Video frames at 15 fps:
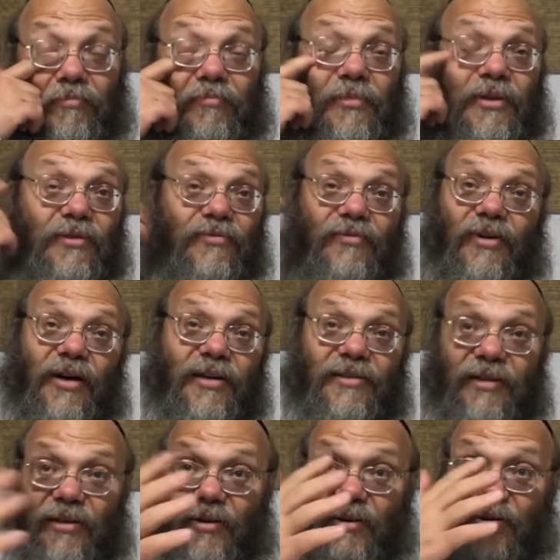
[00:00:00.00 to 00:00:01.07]
as far as
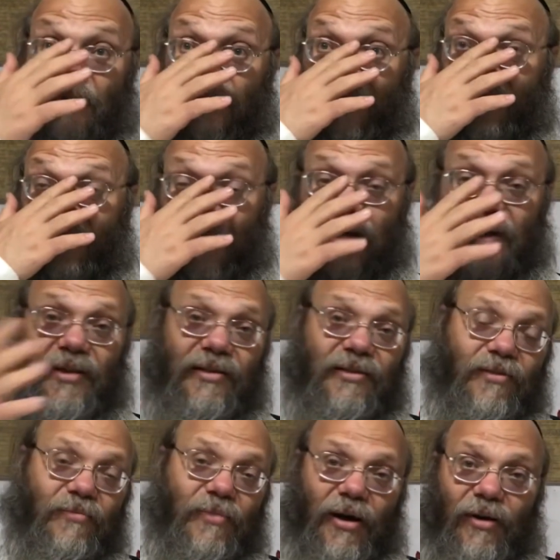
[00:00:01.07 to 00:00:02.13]
I know today, is
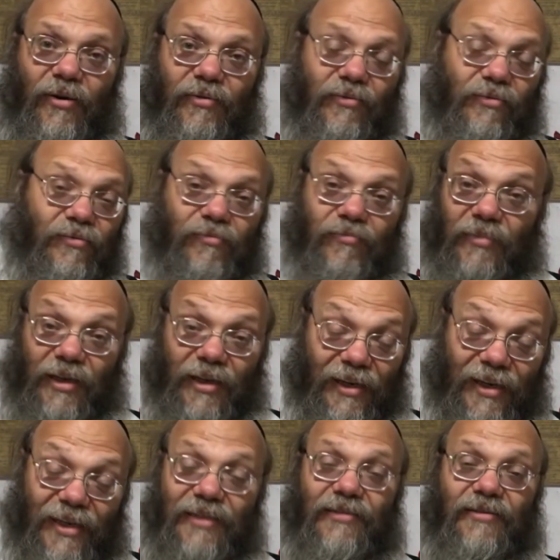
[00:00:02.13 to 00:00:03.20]
about at
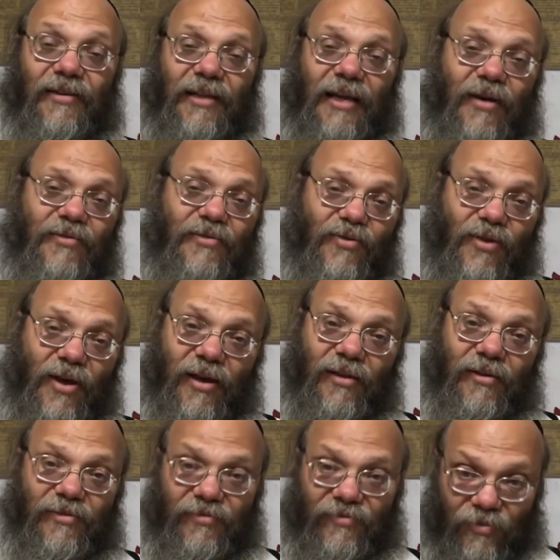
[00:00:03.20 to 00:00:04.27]
least 1,000
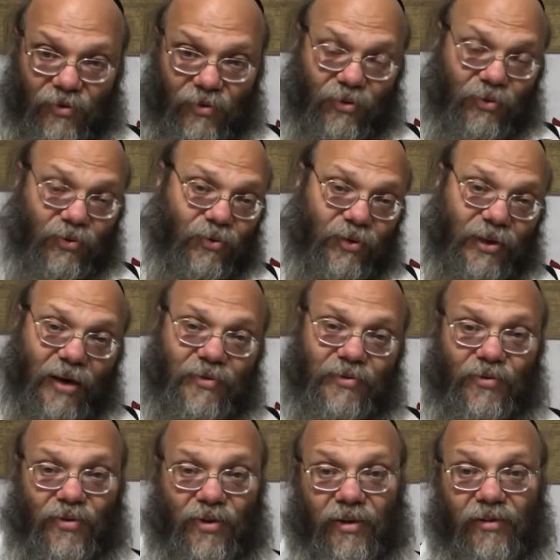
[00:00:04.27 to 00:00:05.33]
shekels, if not
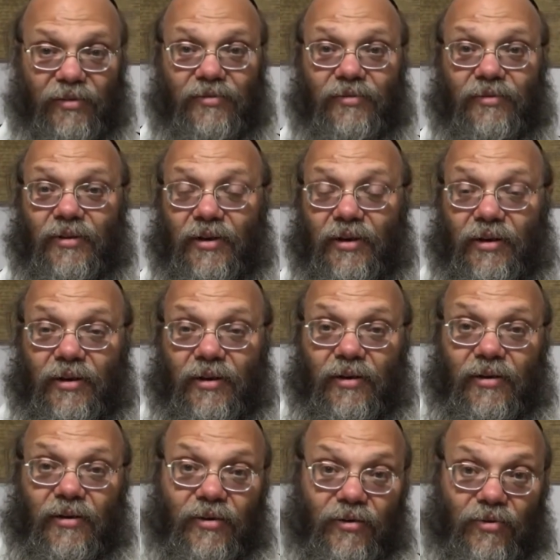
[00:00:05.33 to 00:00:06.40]
2,000 shekels,
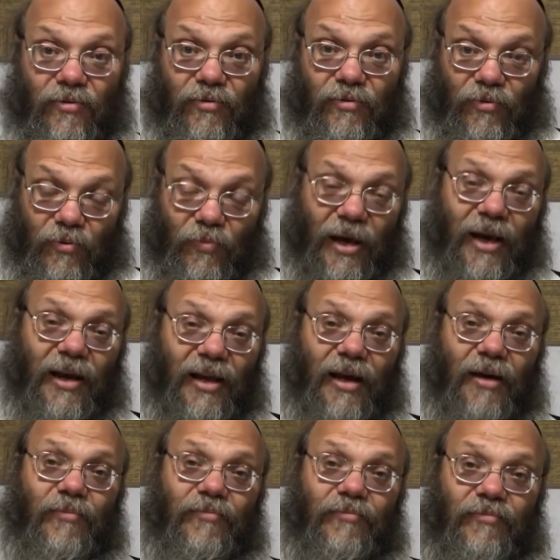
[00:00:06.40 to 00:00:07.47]
to buy a
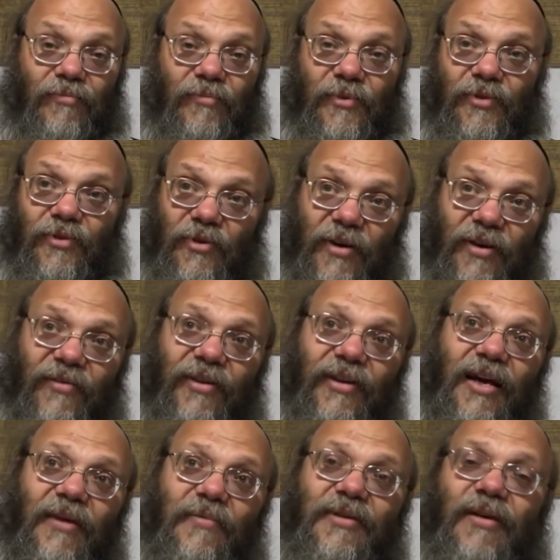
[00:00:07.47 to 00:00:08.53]
lamb. So every
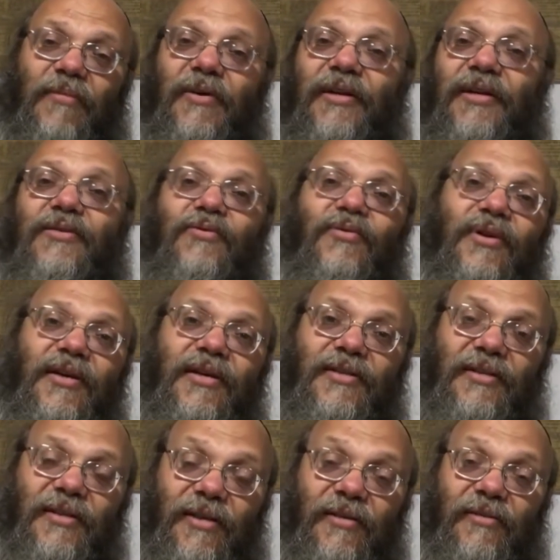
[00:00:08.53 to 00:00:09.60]
time somebody is doing a
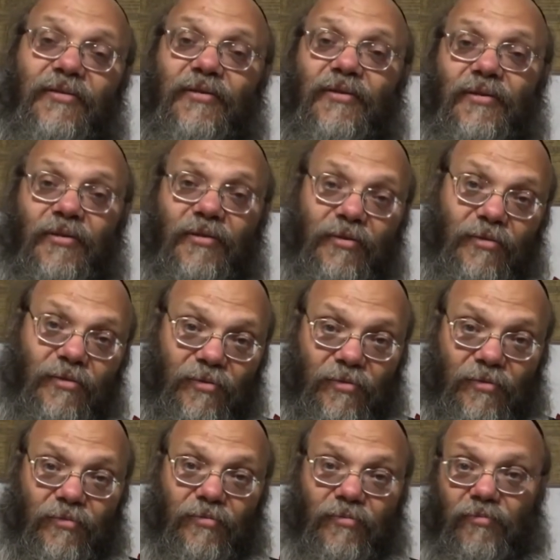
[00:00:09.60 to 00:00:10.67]
sin,
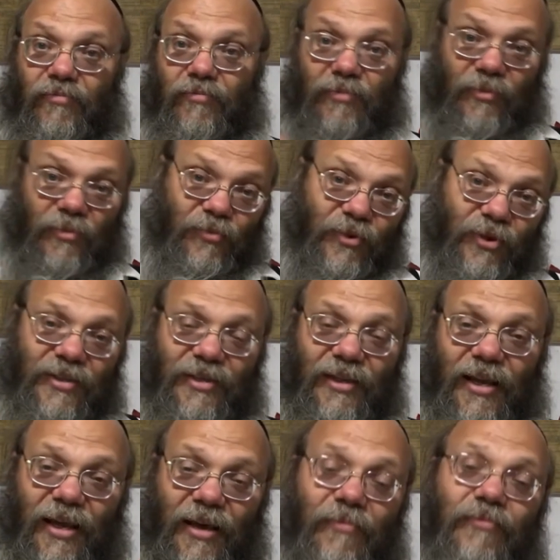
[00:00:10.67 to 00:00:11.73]
brings a
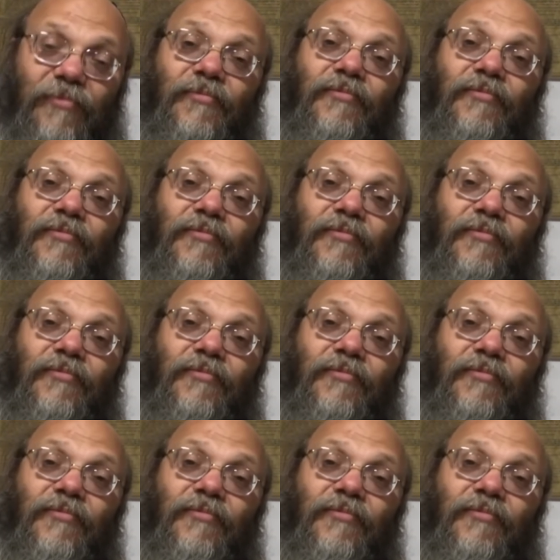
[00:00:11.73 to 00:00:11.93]
lamb,